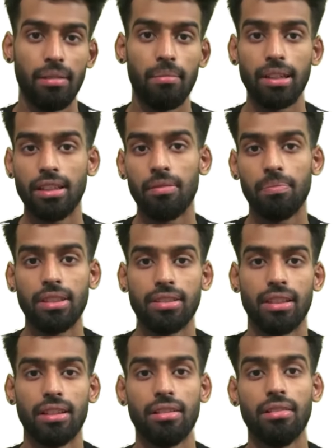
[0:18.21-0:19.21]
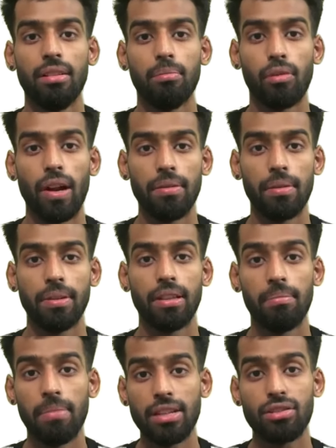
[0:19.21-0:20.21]
But Lepri sir provided me with
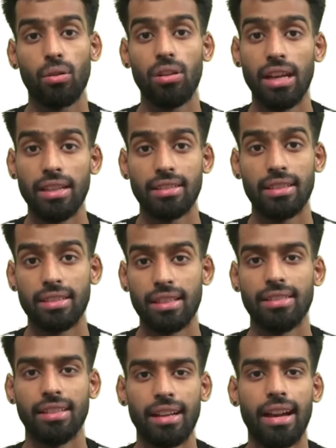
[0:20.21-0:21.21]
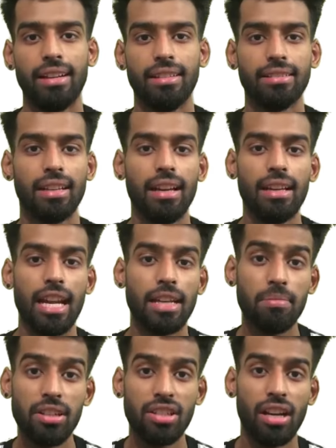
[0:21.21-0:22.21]
the best online assistance and guidance.
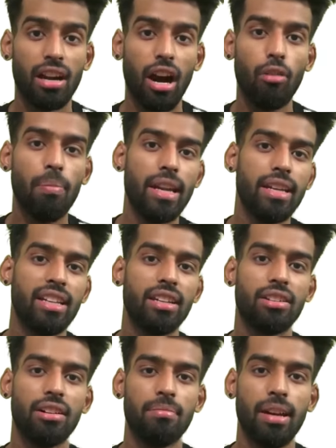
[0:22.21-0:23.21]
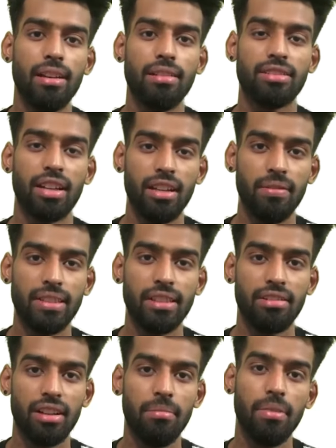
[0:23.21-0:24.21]
Let me share how Panacea turned my study visa
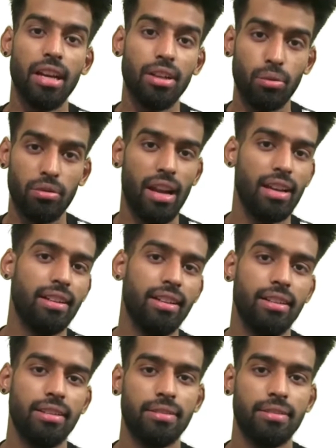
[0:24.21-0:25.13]
dream into reality.